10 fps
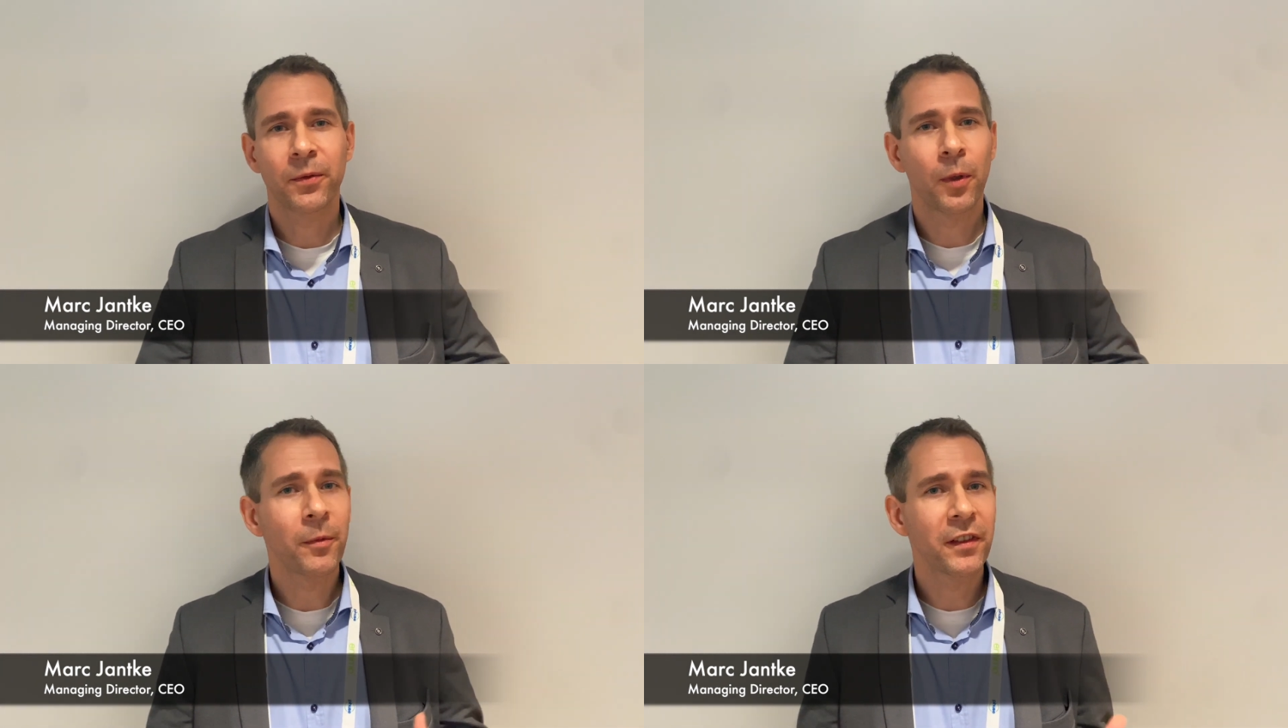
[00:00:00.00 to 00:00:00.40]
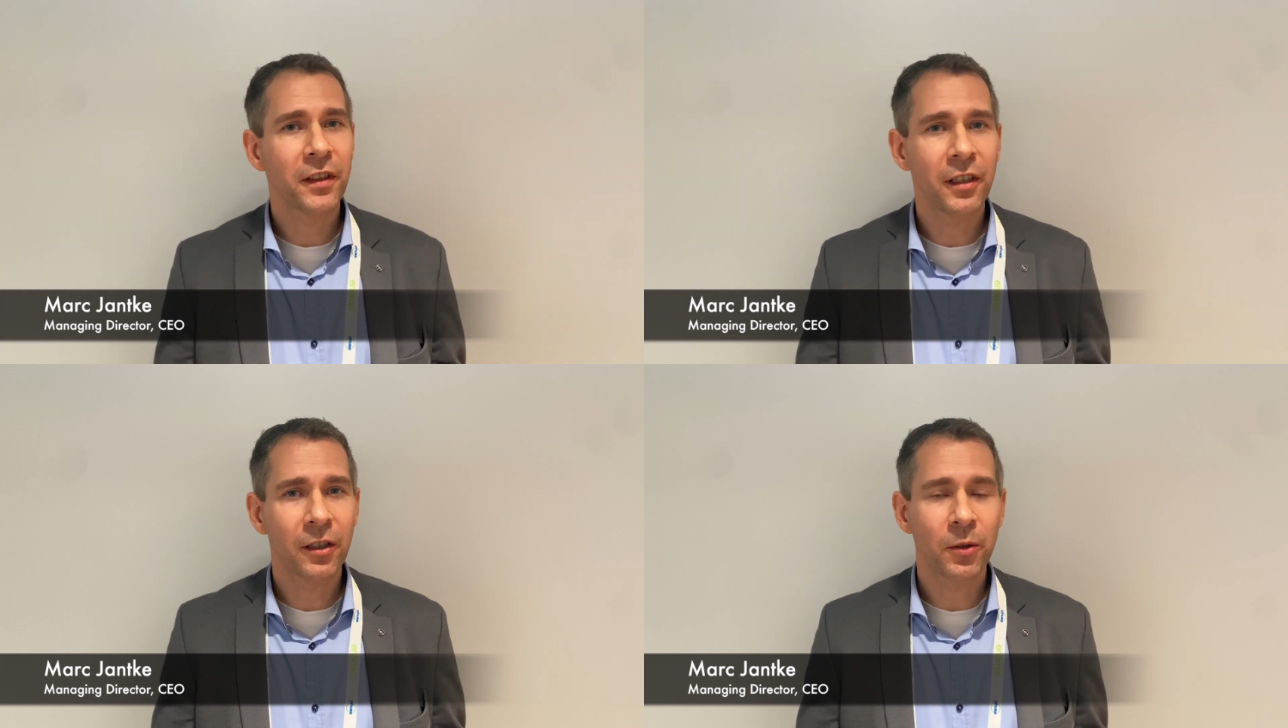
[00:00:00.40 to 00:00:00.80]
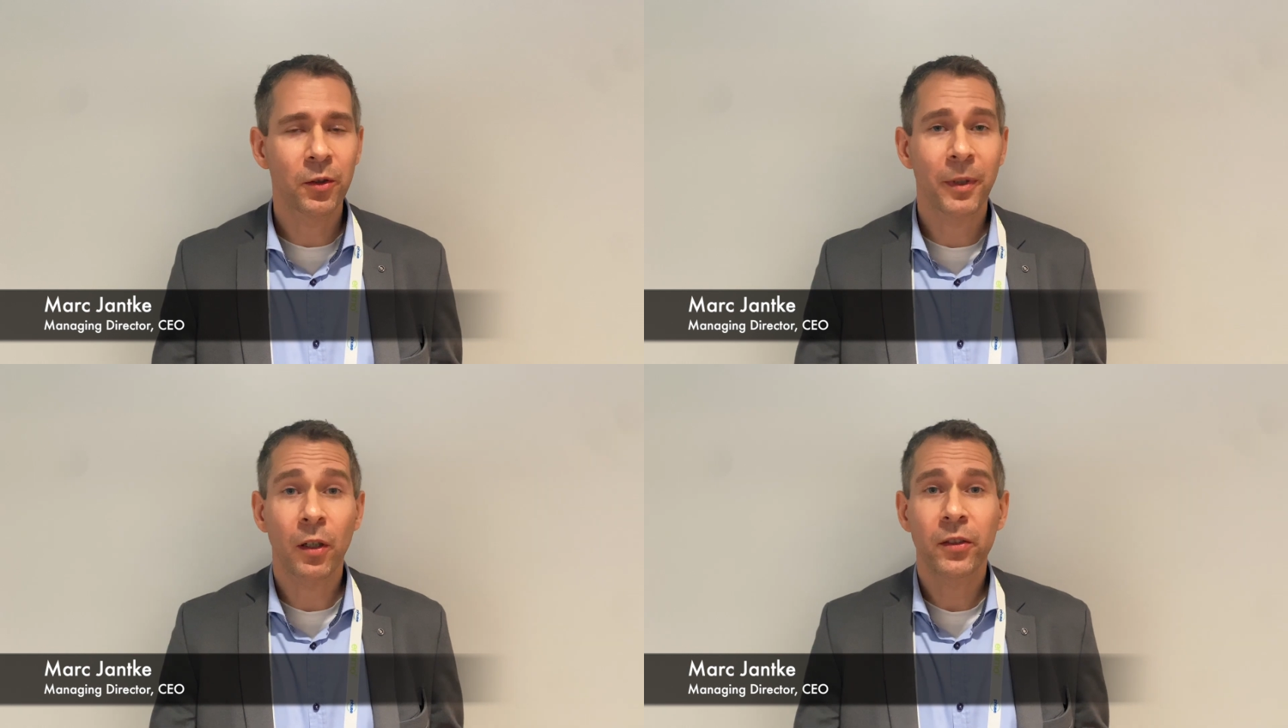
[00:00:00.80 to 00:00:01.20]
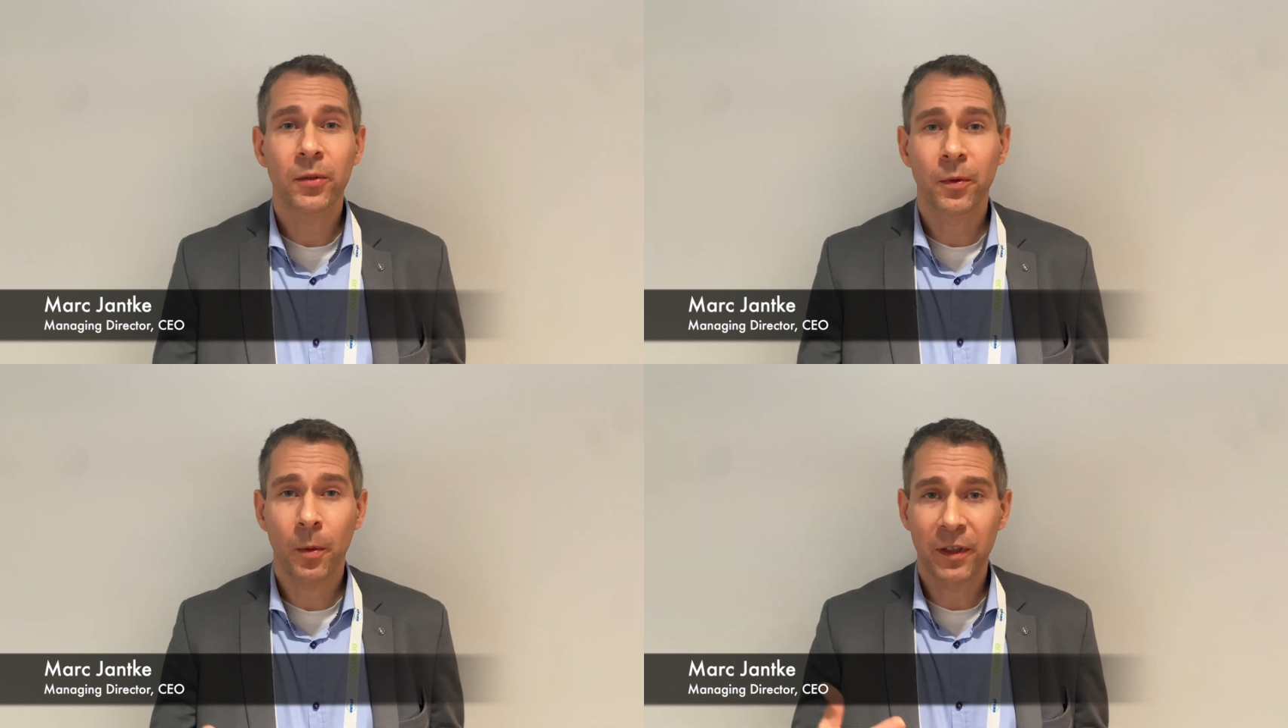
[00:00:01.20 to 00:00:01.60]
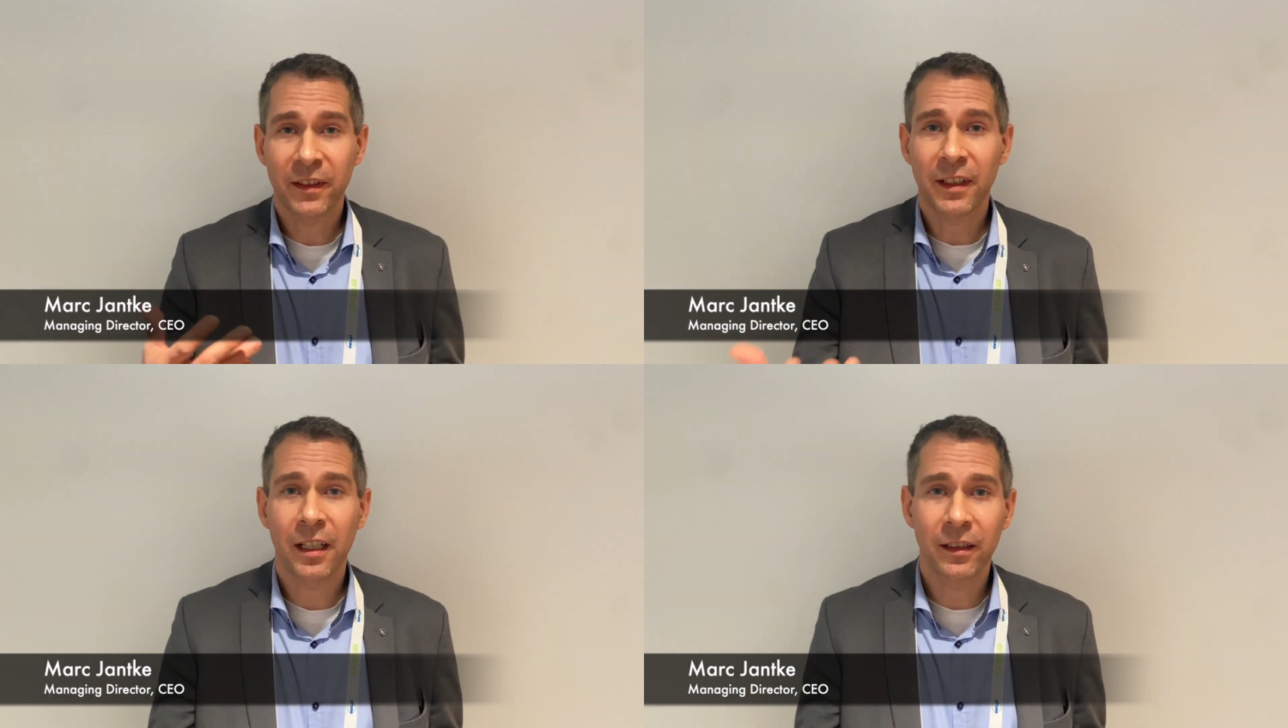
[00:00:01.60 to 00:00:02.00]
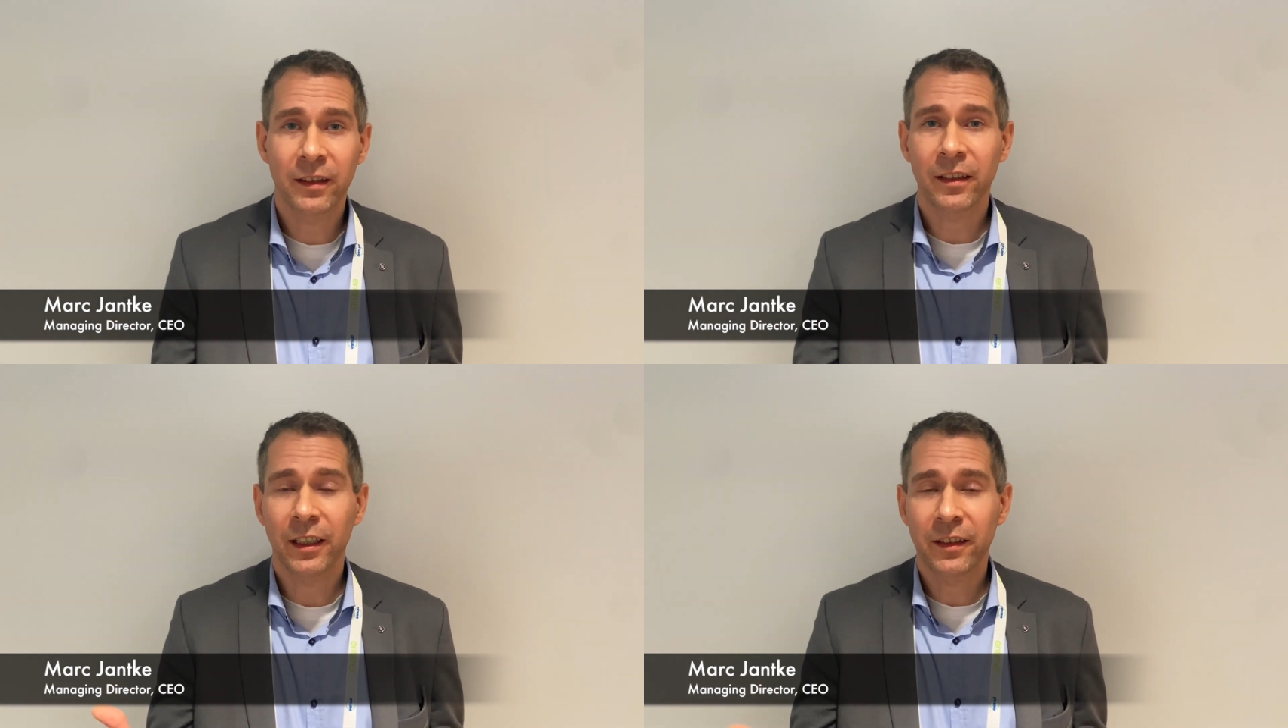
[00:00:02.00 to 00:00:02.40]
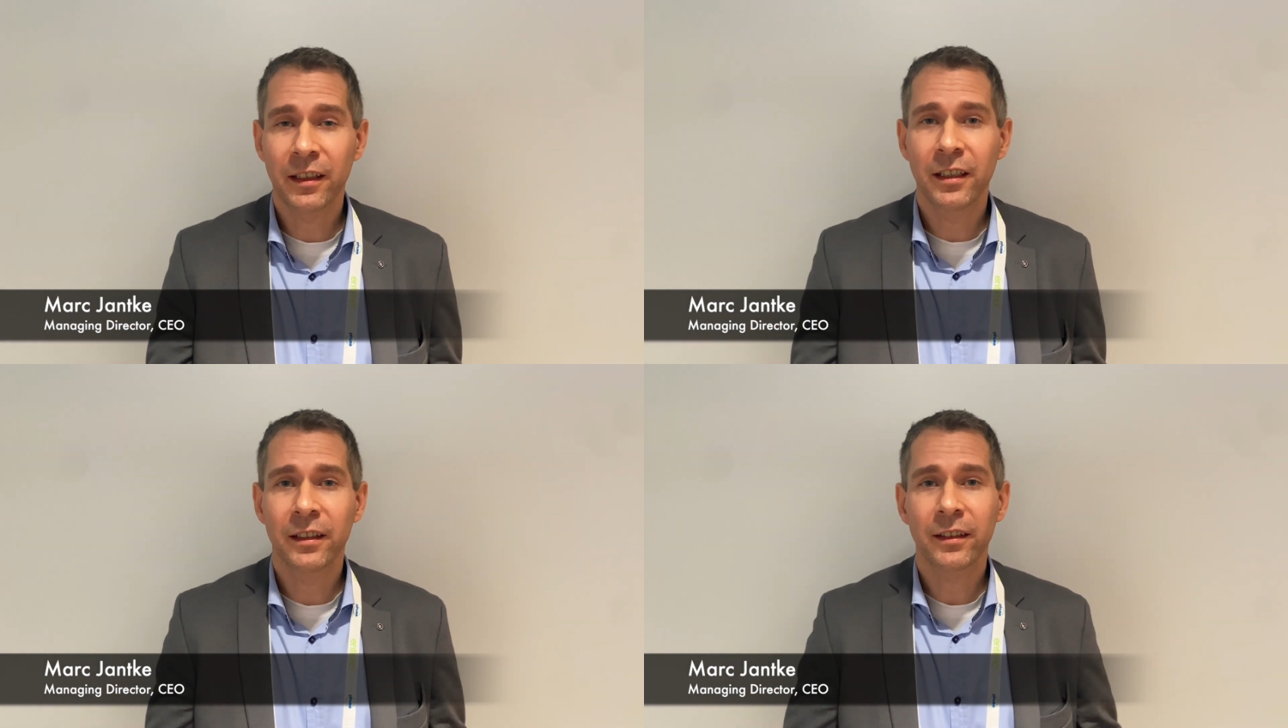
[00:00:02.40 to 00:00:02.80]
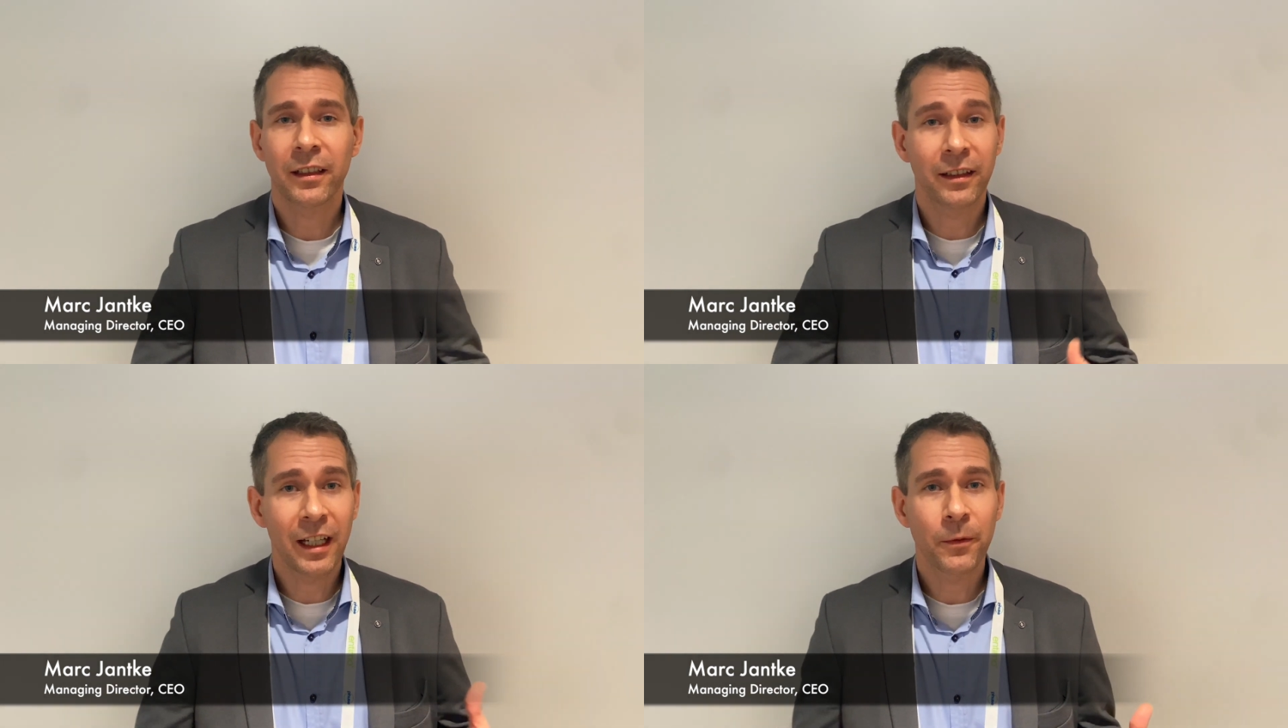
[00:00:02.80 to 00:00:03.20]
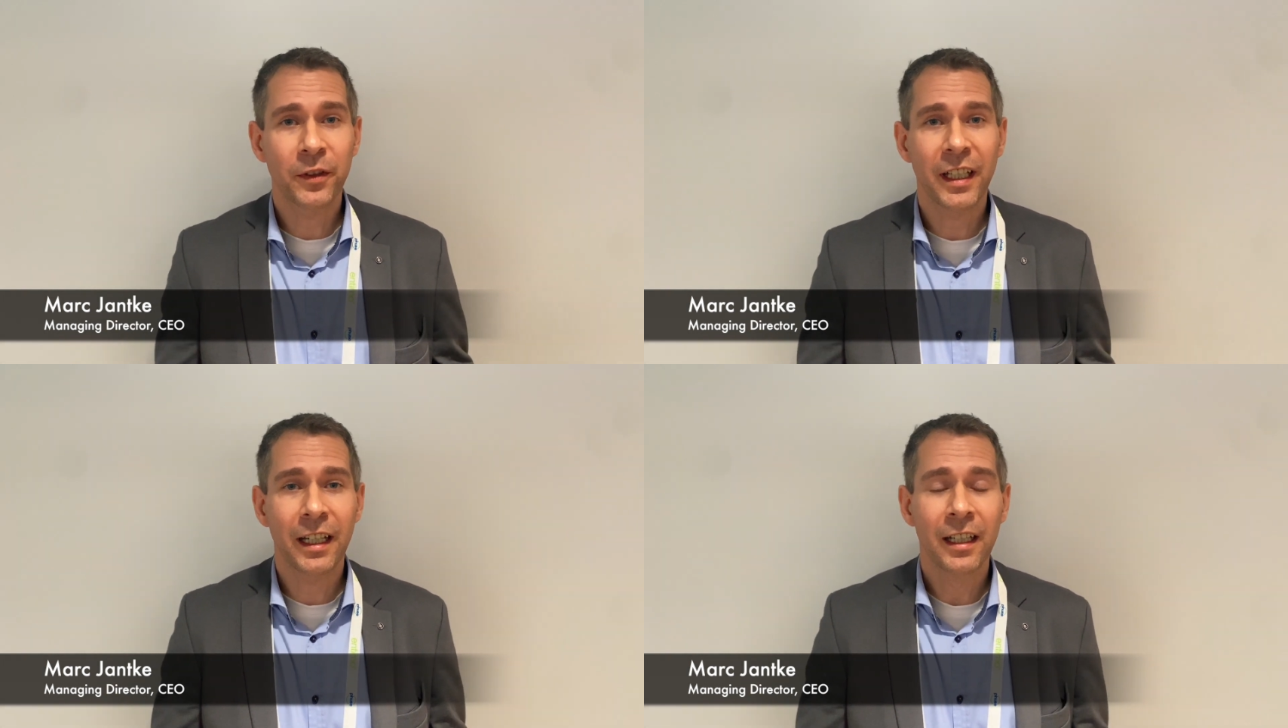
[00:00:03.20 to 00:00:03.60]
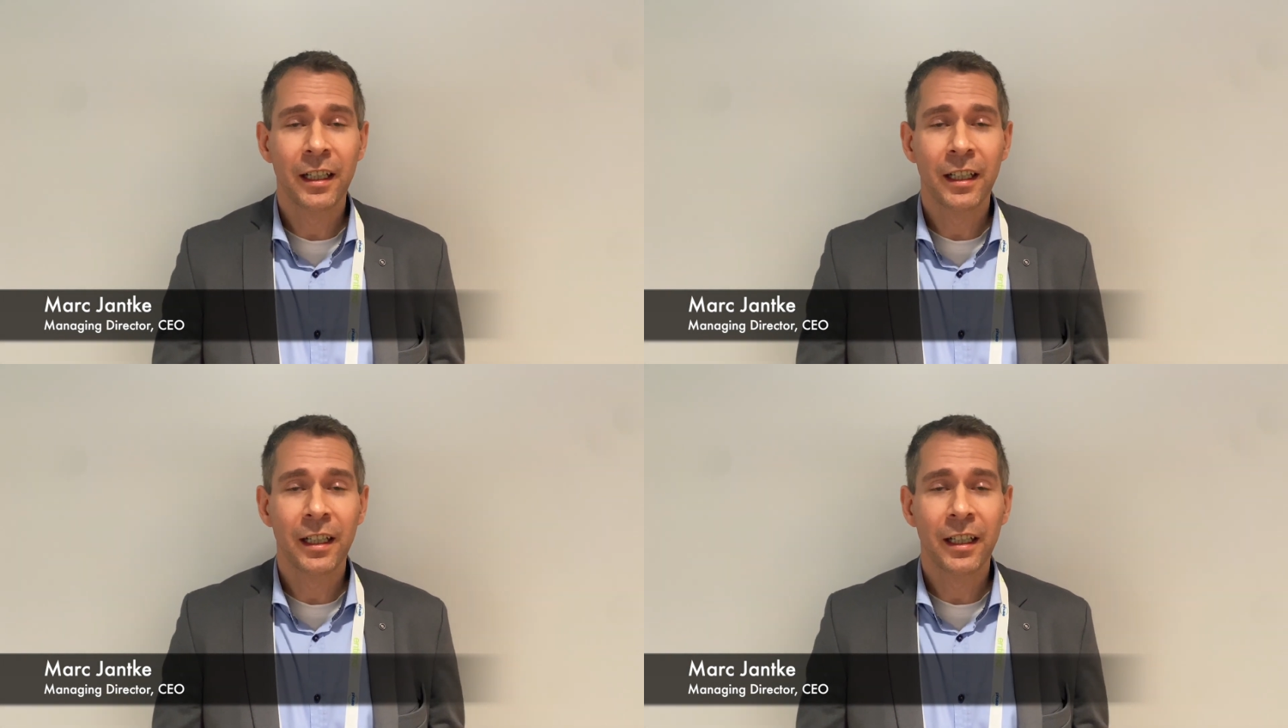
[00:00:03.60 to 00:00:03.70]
from the CROs, but also from the standards like CDISC, the FDA,